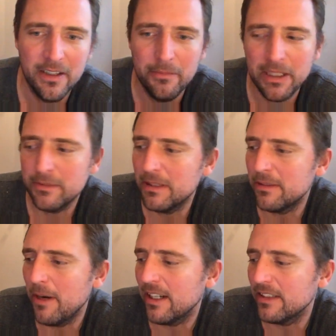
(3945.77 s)
because Miss
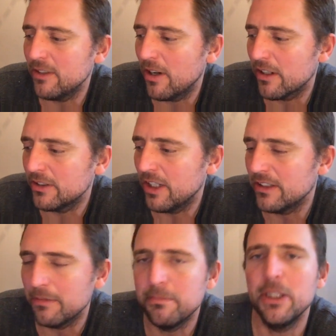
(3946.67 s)
America is no longer
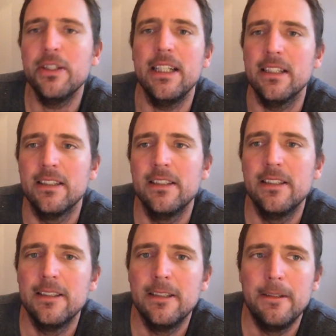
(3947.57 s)
judging beauty,
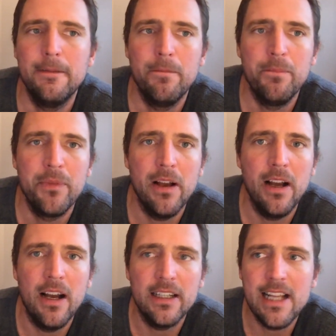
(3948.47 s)

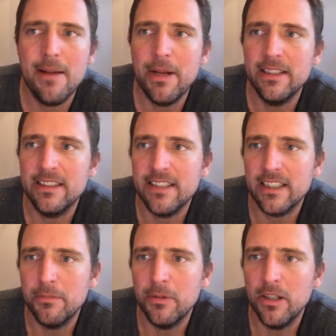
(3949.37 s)
uh, comment in the
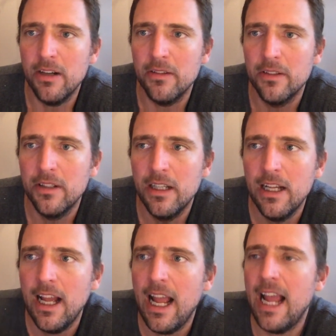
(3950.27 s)
section below.
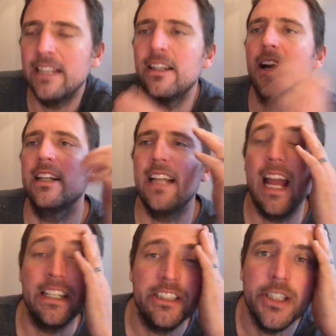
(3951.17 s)
And uh,
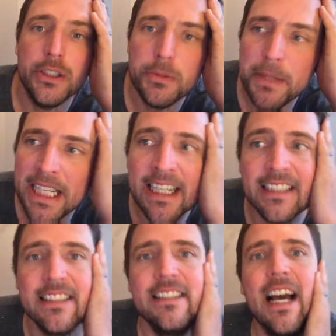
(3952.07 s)
again,
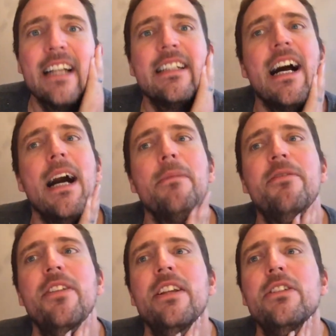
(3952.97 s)
hugepianist.com
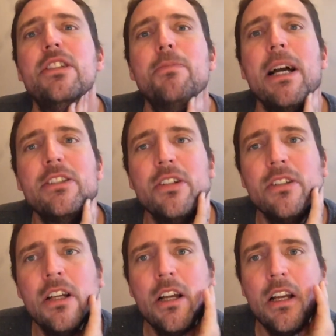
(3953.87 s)
for the new special.